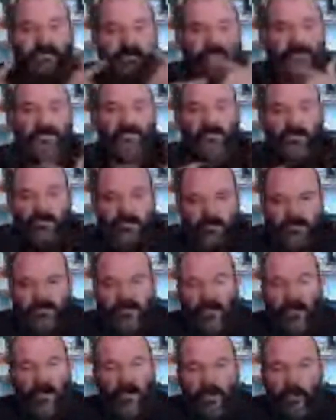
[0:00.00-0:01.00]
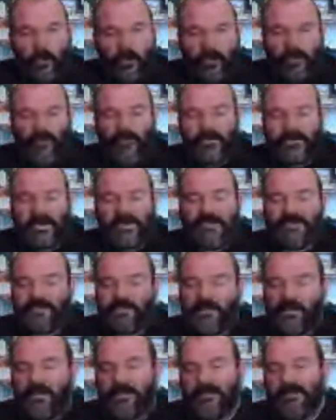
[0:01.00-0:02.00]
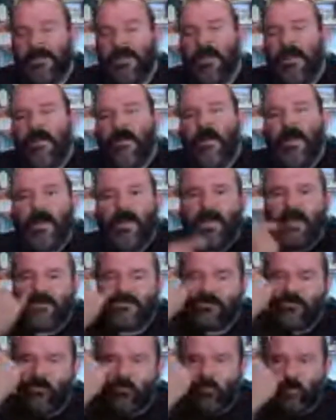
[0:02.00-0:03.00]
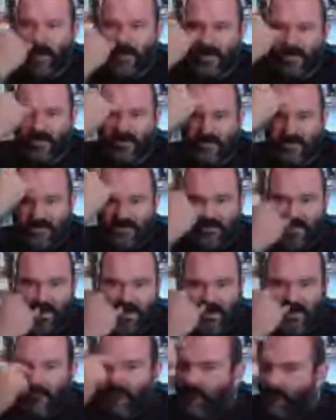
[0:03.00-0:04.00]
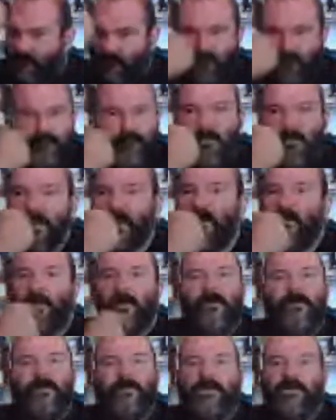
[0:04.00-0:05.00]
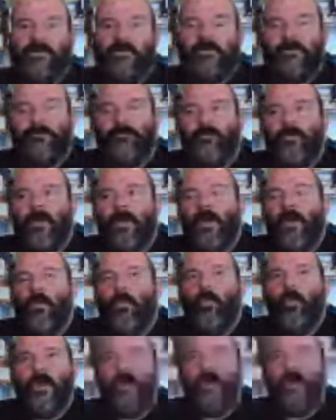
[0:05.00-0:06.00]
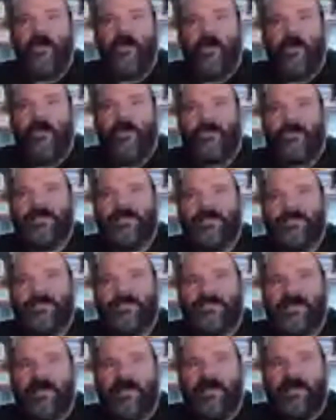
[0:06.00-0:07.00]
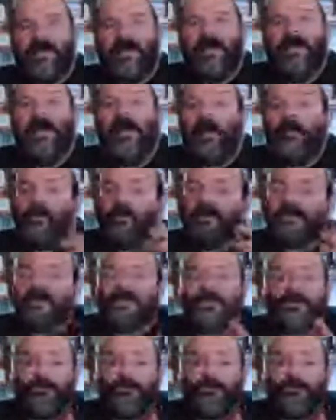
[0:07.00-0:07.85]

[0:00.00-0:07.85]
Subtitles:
in your tongue where you taste things. It hits you right that middle of the tongue with I'm going to say